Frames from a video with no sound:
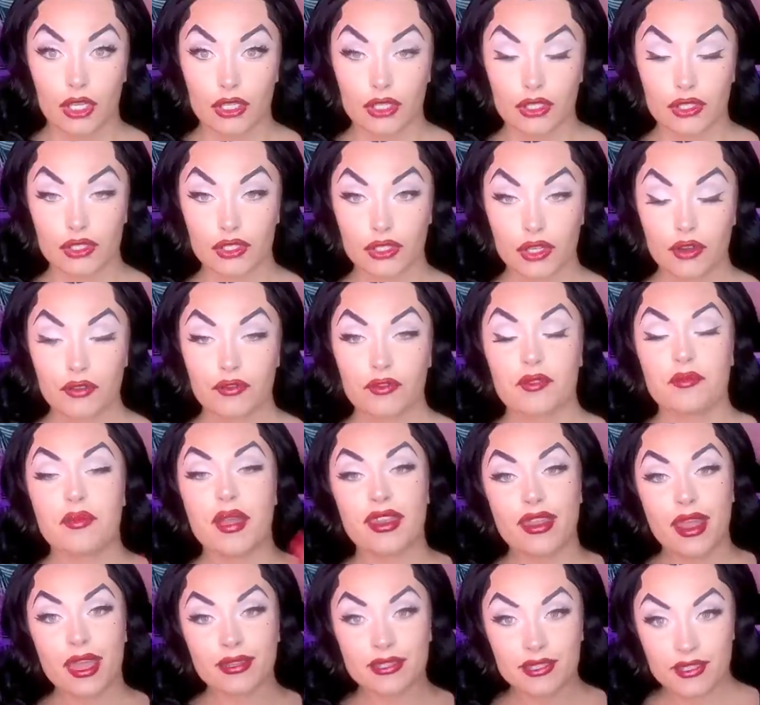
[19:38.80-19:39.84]
So for
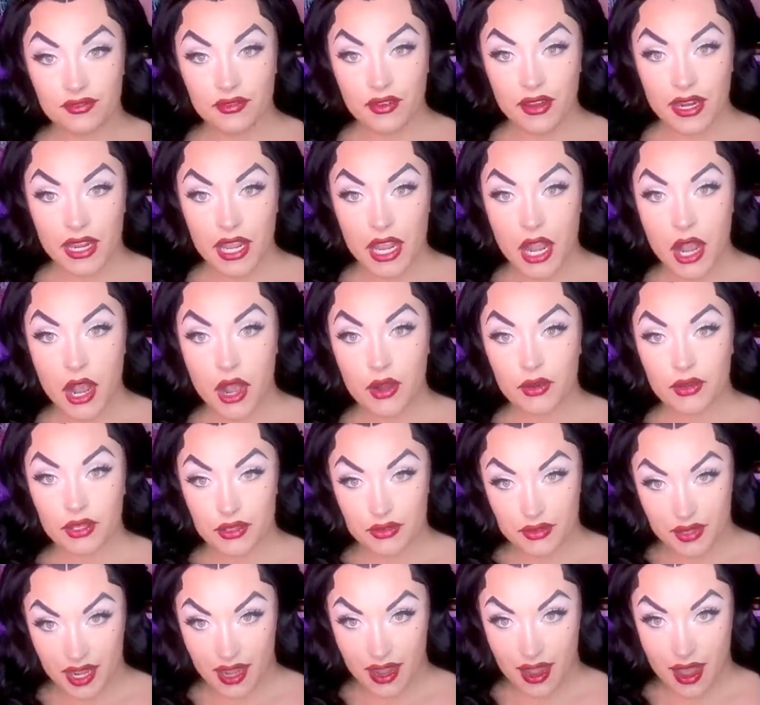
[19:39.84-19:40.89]
my next video,
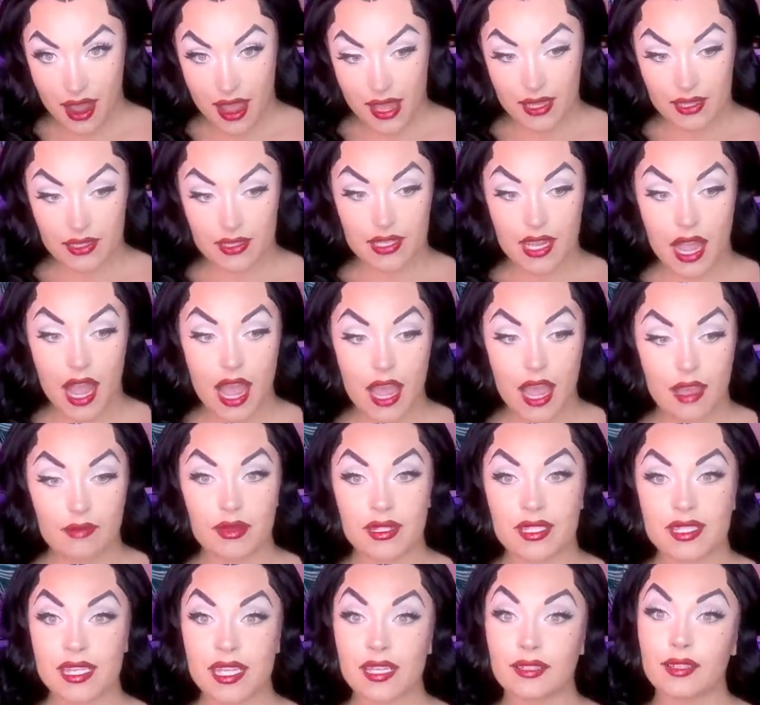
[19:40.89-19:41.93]
you guys, I've
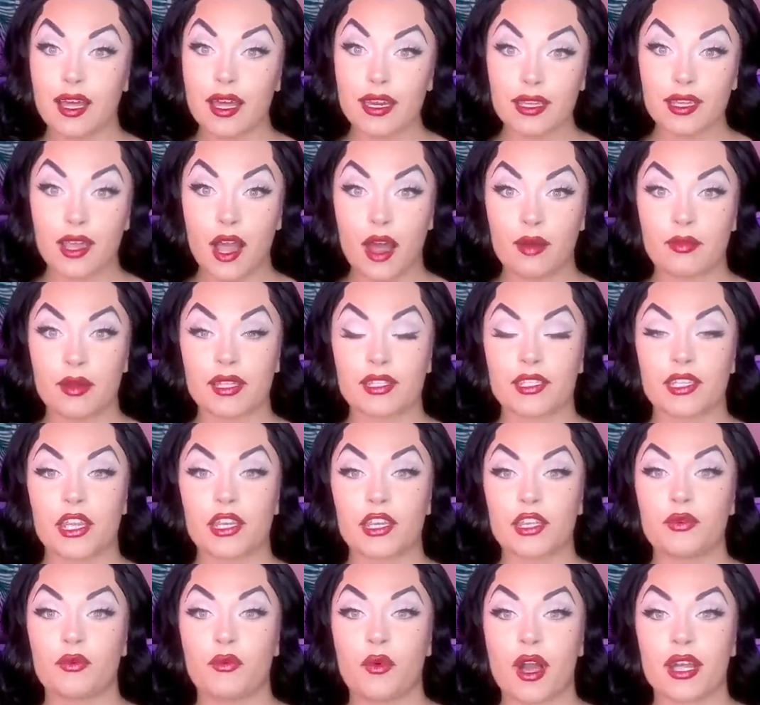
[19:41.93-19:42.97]
been seeing a lot of comments and
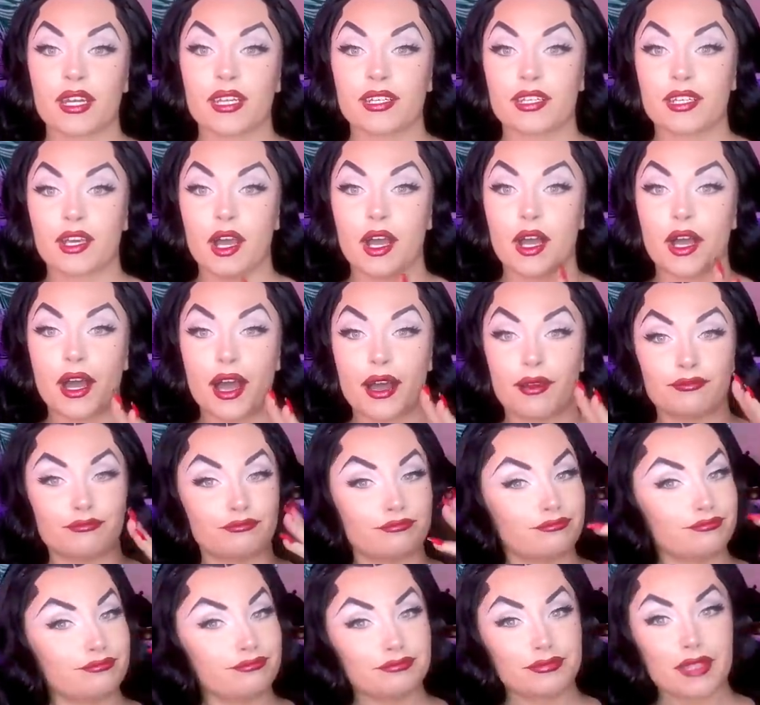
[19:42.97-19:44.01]
you wanted
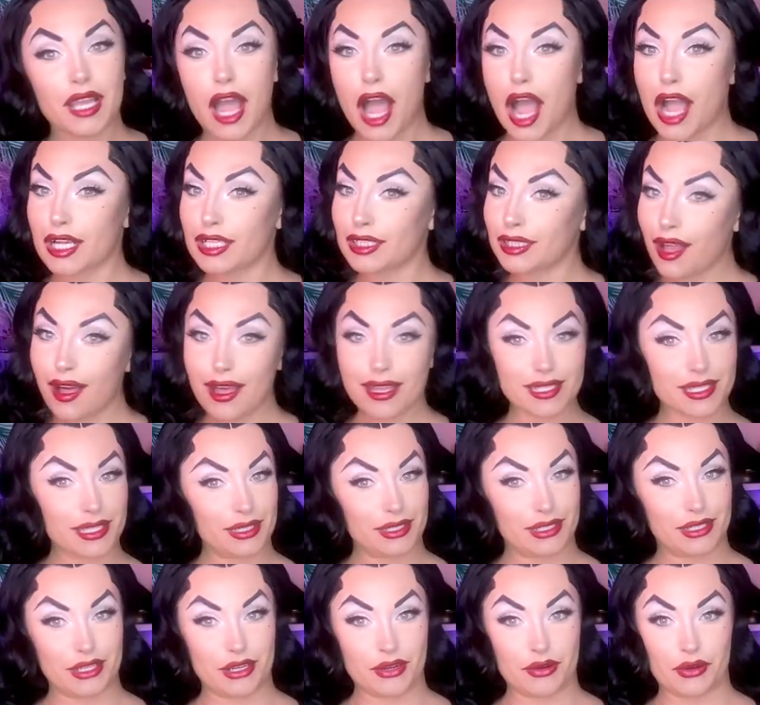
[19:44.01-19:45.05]
a
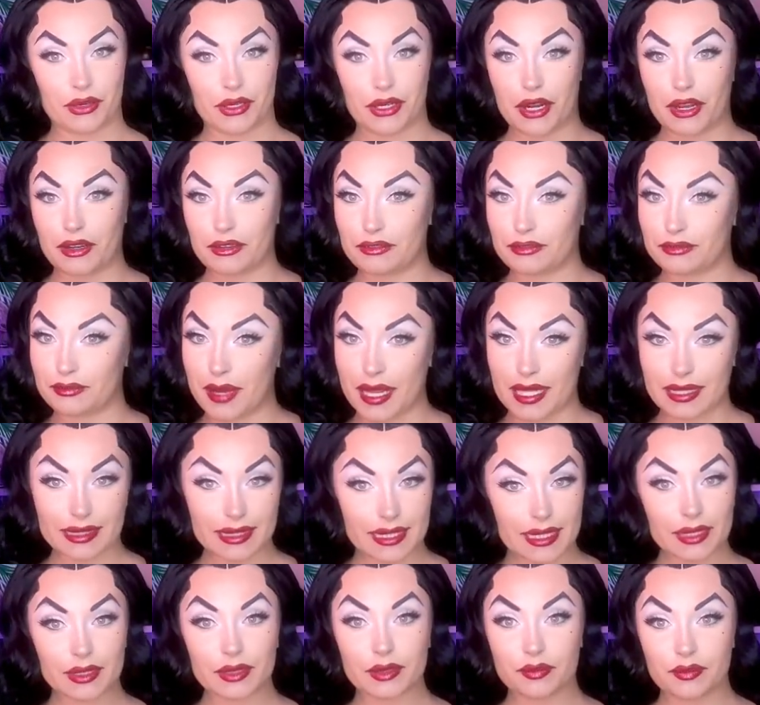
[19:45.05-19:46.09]
closet tour of my
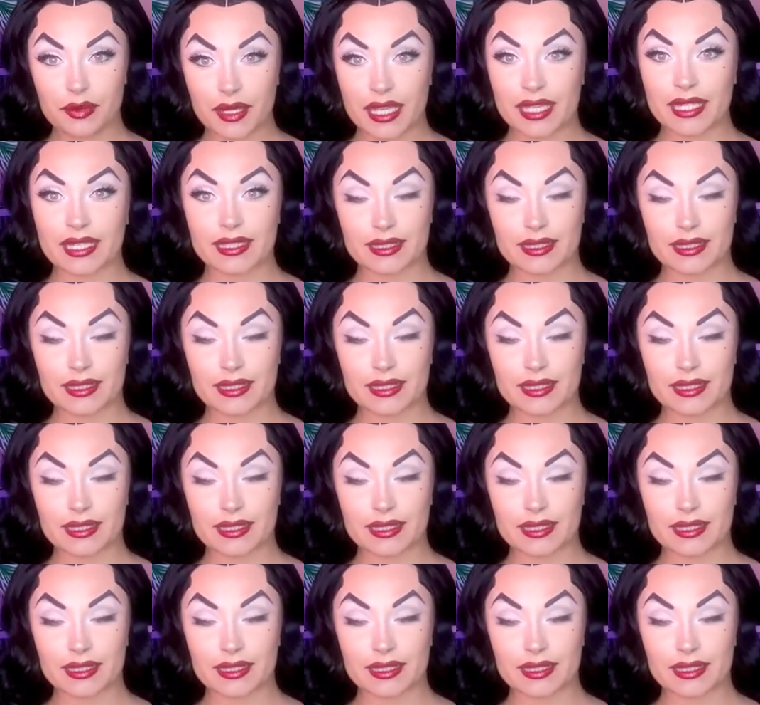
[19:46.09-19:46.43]
little pink